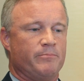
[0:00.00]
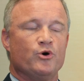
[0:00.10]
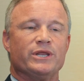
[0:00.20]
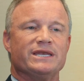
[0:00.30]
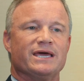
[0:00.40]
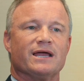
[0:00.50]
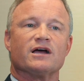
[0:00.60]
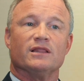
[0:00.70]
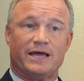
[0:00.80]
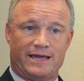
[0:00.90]
putting in a
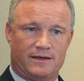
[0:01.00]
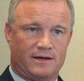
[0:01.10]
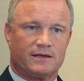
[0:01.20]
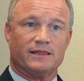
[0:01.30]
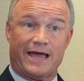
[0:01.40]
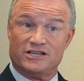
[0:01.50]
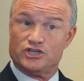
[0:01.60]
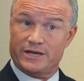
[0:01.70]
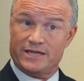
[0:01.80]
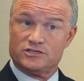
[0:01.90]

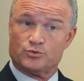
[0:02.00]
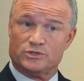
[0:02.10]
collagenase,